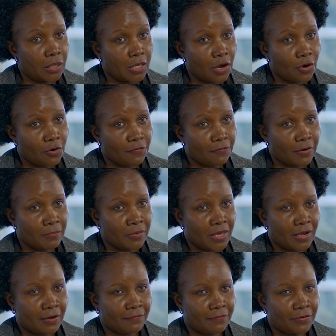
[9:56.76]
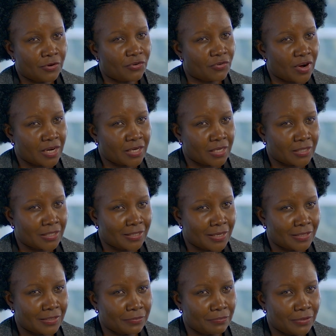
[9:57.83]
they are confirmed they have
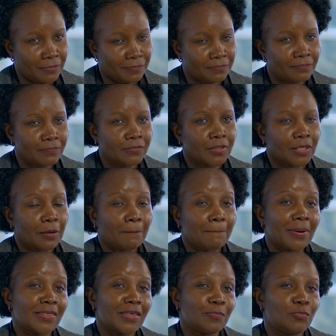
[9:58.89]
drug-resistant TB, but they are